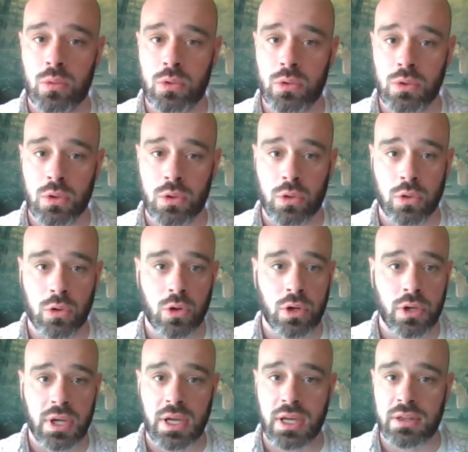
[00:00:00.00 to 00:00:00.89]

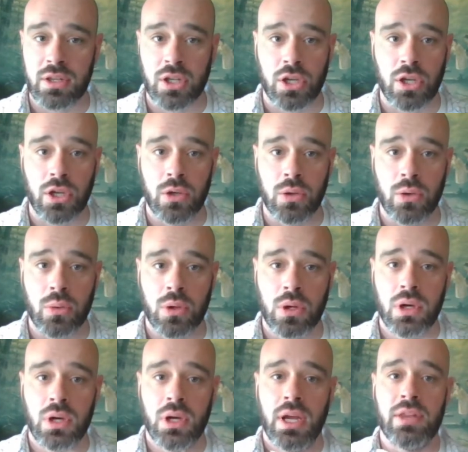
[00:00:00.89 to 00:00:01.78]
look at the cue
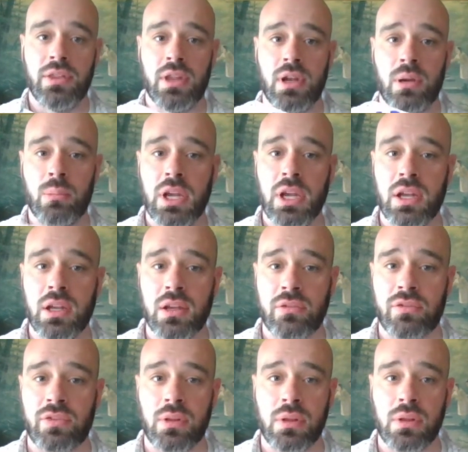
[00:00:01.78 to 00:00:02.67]
and then
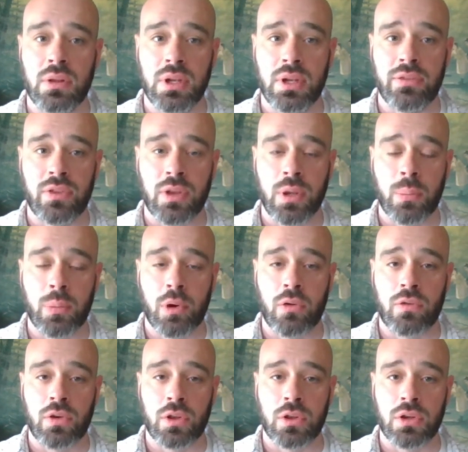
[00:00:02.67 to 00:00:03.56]
immediately flip
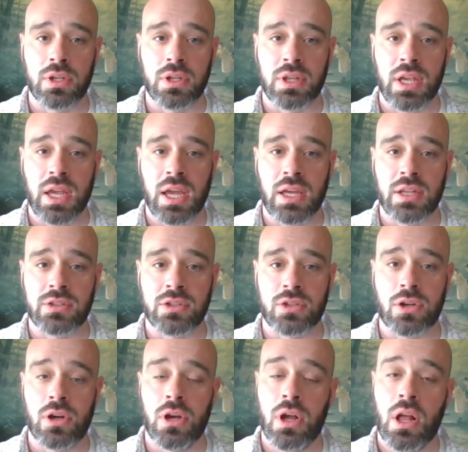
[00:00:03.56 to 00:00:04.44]
over and look at the
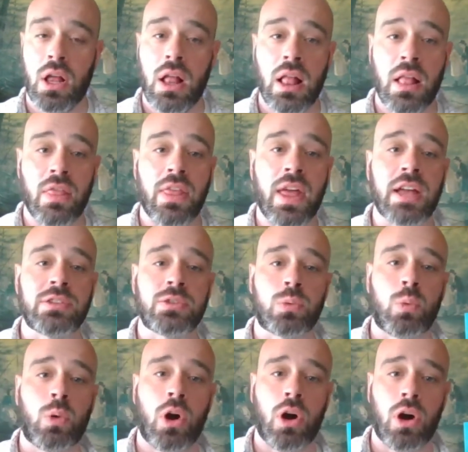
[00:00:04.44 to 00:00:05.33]
answer. That's
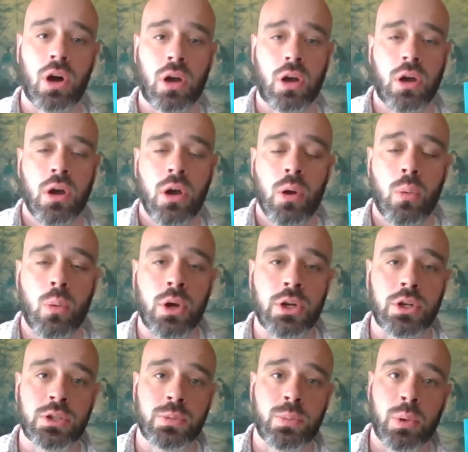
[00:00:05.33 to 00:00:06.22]
wrong. What
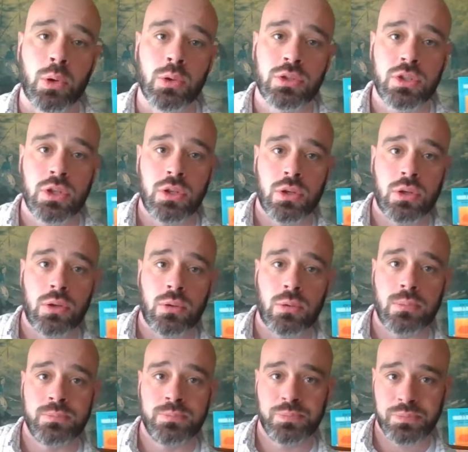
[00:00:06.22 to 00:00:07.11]
you're supposed to
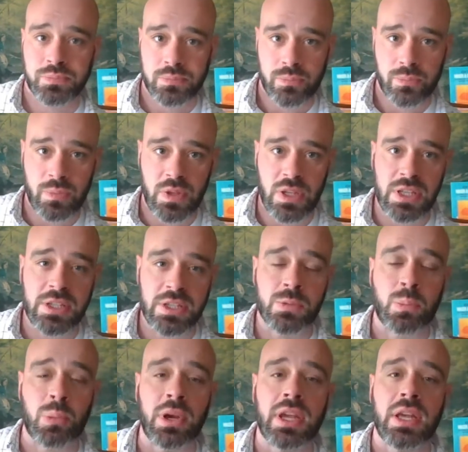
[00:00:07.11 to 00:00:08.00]
do is
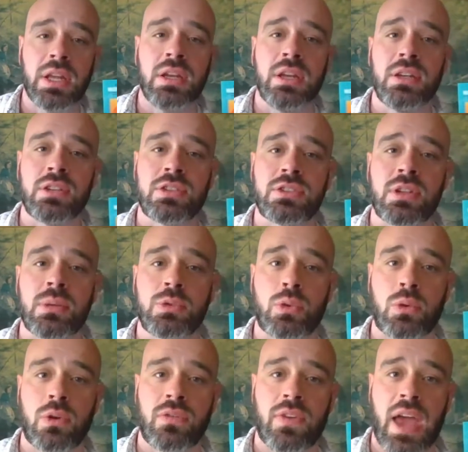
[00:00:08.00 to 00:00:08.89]
bring it into some
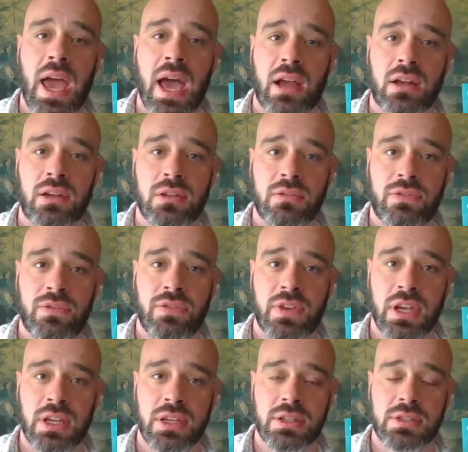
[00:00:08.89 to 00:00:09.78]
sort of active
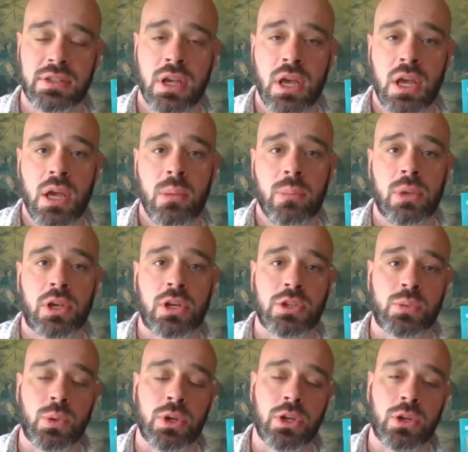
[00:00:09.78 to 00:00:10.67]
phase.
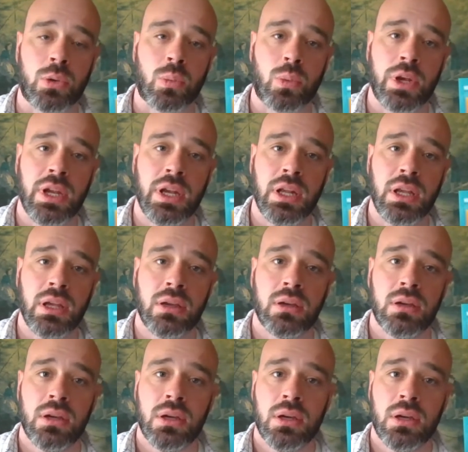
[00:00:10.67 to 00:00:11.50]
Because when you're reading